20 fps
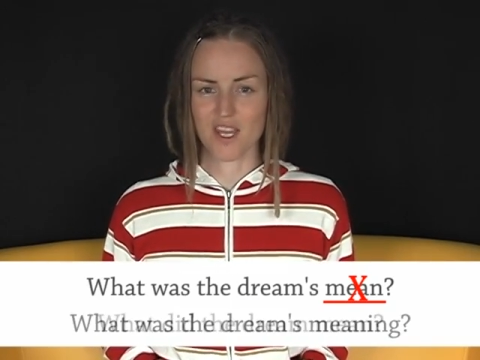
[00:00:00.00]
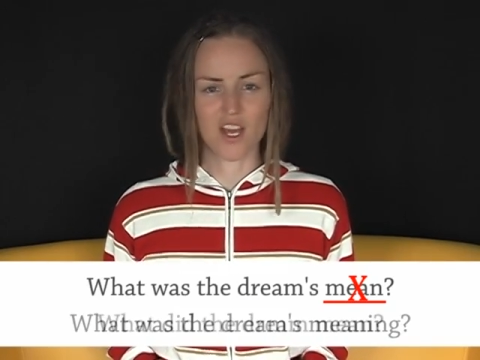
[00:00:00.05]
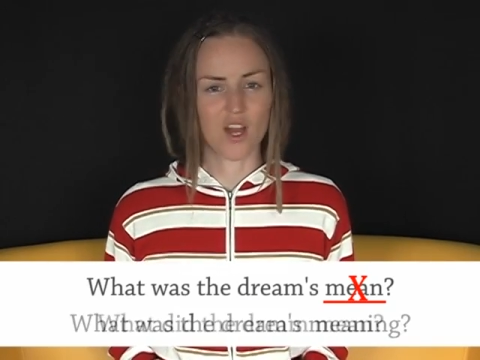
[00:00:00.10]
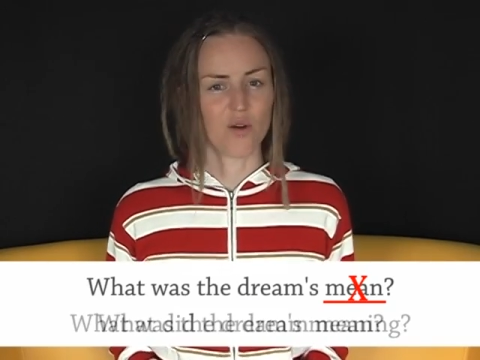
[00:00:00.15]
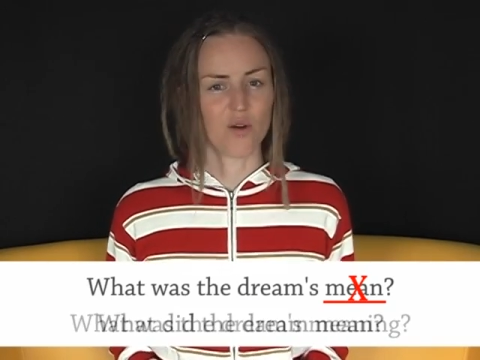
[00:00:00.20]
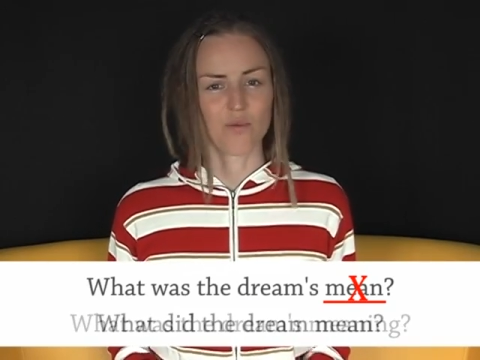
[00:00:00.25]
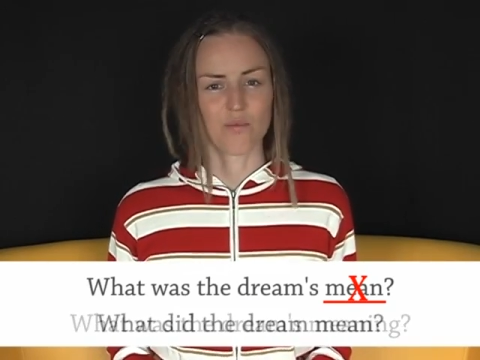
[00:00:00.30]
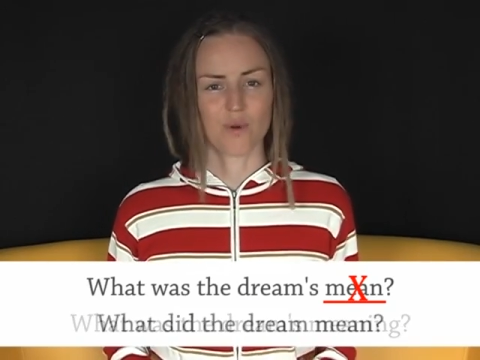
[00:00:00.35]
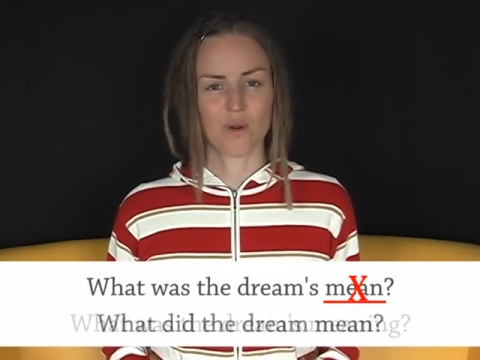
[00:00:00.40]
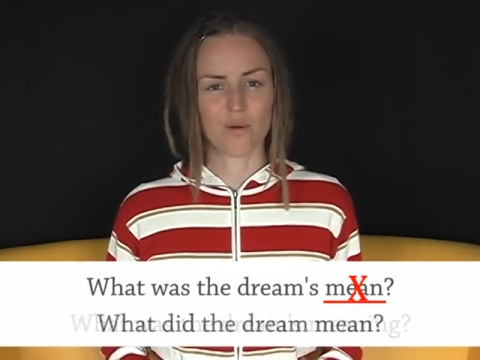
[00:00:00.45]
I
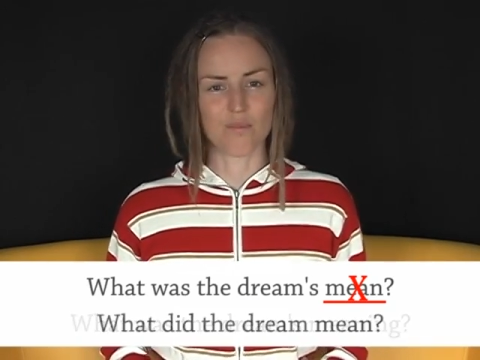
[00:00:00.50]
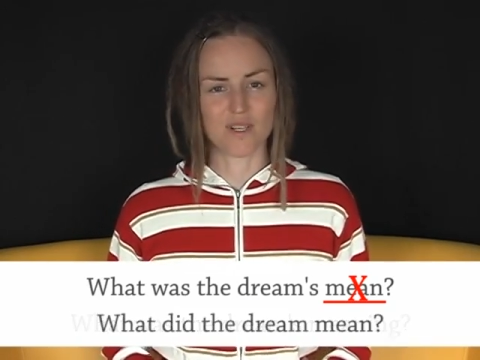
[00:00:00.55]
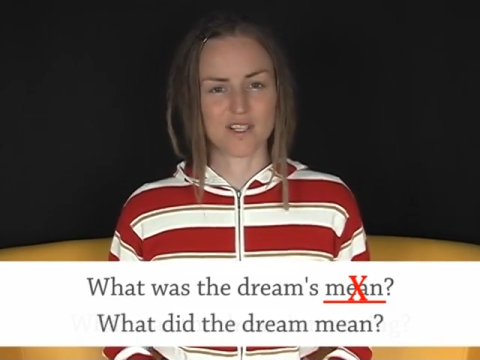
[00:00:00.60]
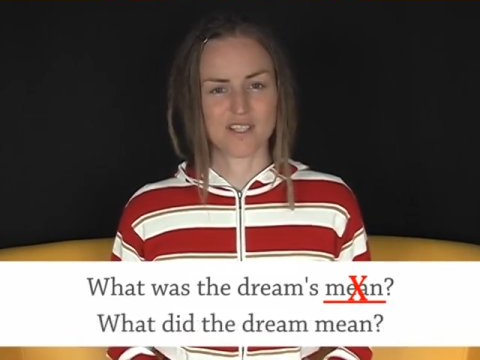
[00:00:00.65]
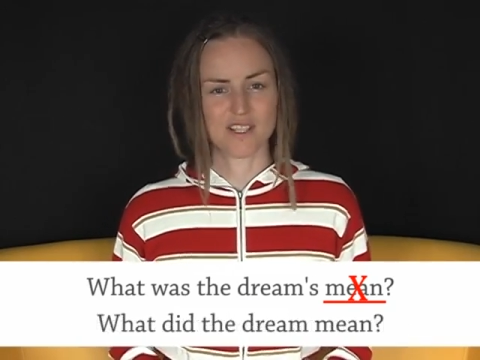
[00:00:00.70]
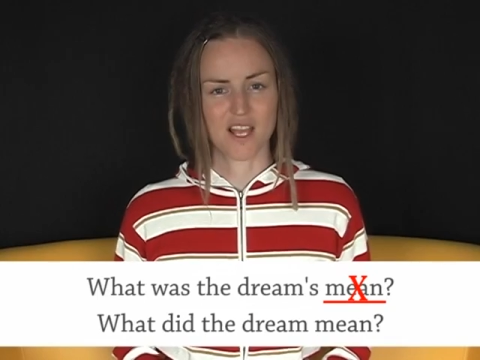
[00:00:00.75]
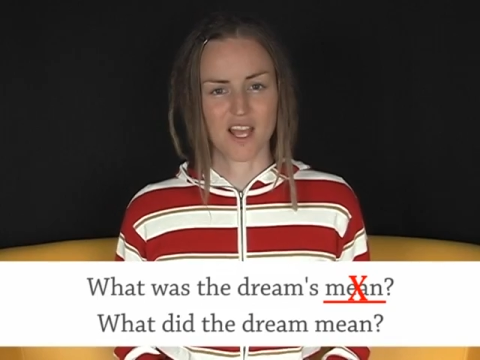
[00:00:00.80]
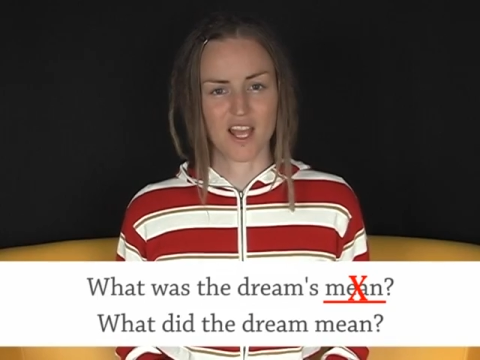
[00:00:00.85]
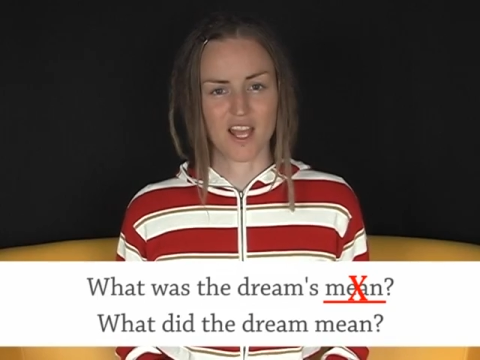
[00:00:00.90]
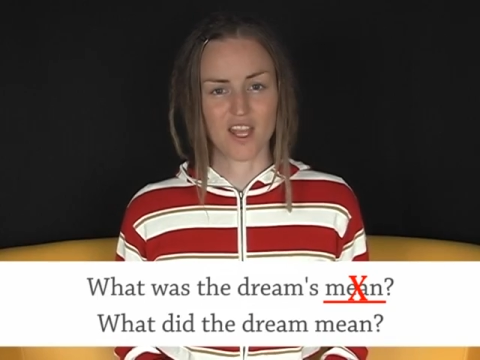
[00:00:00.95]
would probably
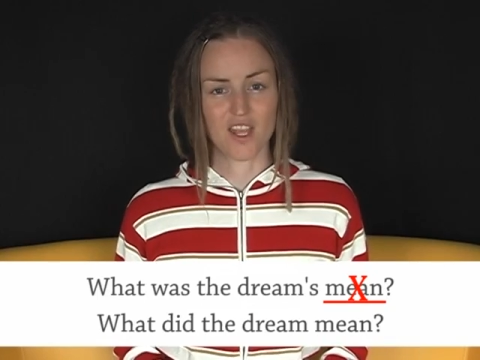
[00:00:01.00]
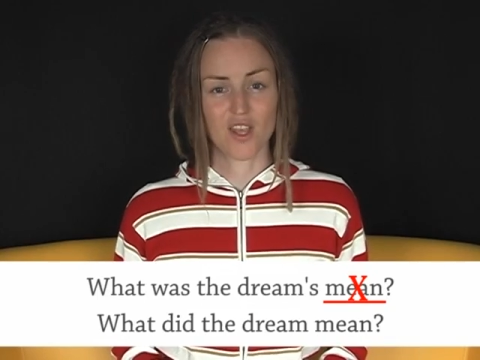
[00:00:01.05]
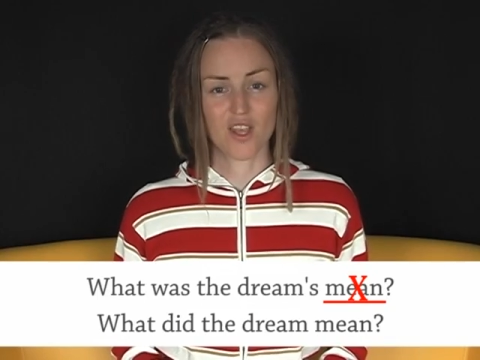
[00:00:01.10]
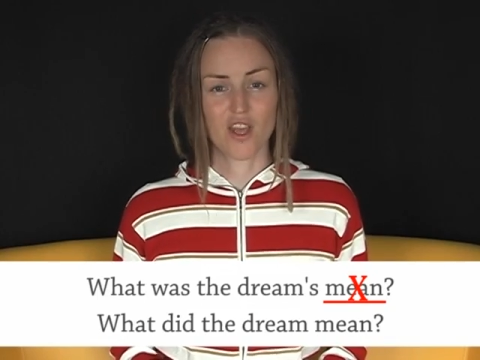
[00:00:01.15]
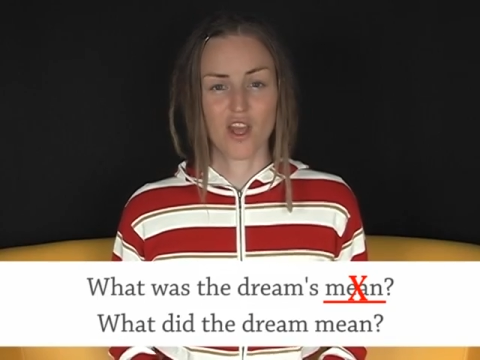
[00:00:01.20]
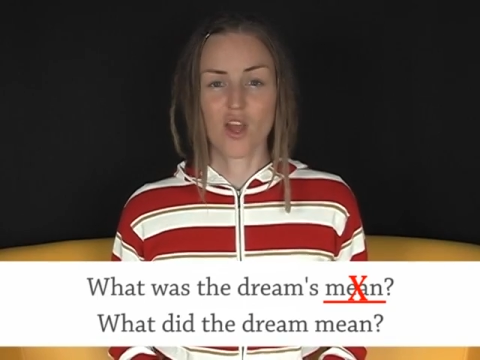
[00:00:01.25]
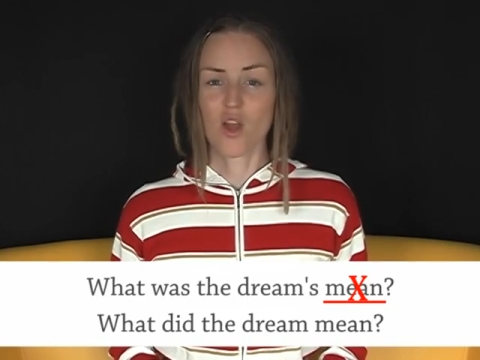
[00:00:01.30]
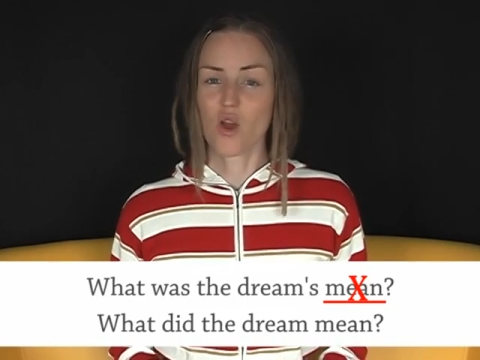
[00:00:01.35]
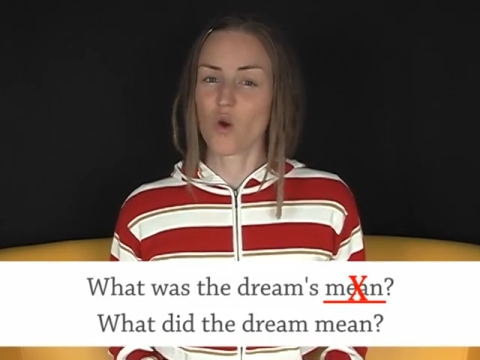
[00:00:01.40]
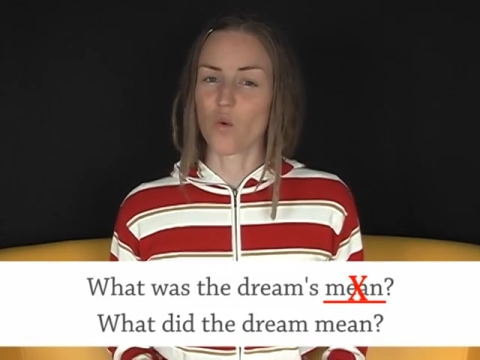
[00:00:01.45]
say,
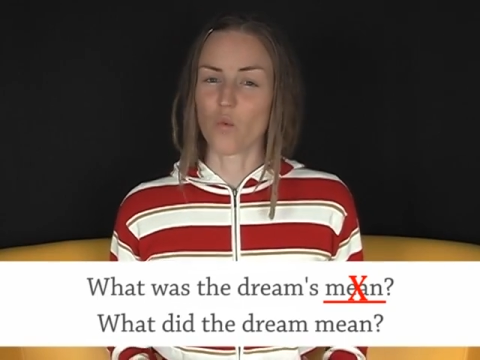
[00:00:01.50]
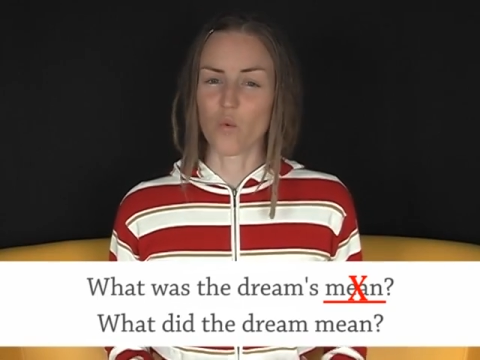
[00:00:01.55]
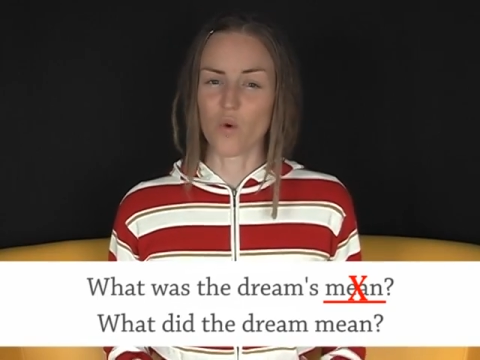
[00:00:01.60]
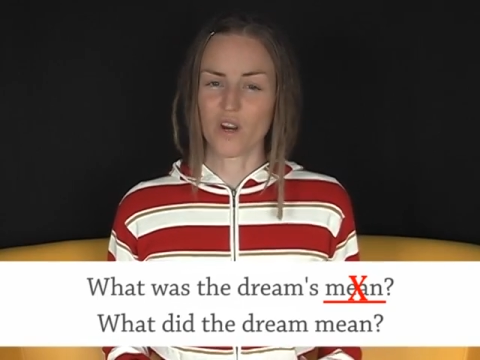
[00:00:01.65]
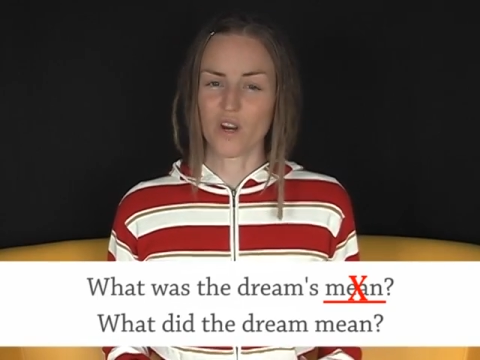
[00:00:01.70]
what